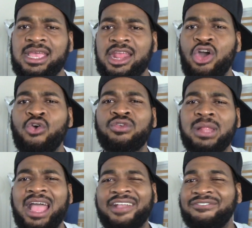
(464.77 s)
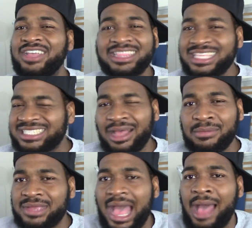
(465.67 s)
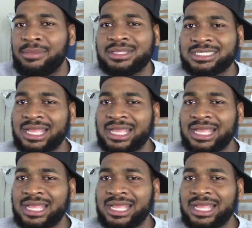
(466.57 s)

and over, like, 50-some comments.